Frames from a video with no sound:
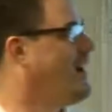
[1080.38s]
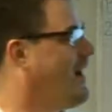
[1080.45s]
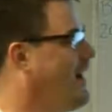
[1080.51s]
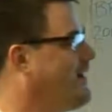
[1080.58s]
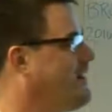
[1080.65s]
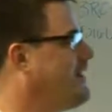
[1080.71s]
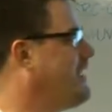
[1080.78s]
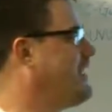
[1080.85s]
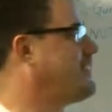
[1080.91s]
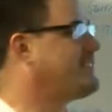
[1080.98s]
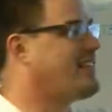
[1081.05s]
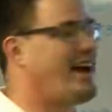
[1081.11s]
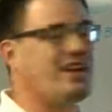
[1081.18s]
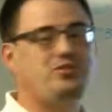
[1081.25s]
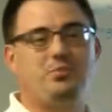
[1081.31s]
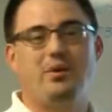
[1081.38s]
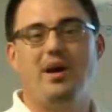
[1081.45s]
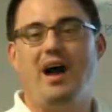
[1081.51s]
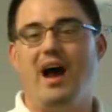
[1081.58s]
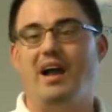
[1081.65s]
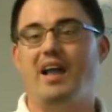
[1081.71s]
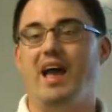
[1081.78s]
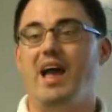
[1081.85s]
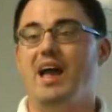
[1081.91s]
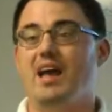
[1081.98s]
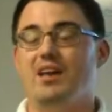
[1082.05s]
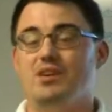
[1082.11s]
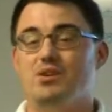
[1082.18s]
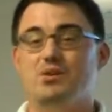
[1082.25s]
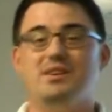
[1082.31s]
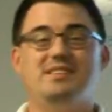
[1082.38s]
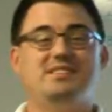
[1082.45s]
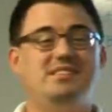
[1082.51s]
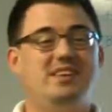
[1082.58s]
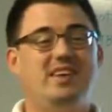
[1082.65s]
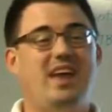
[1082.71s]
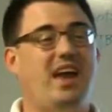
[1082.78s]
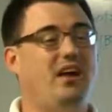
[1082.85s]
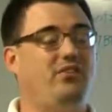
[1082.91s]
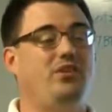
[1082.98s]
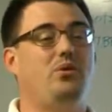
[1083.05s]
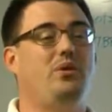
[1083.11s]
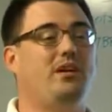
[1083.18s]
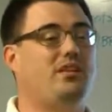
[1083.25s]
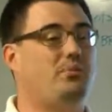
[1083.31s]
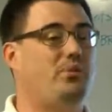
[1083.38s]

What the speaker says: Underneath slash proc, you can see every one of the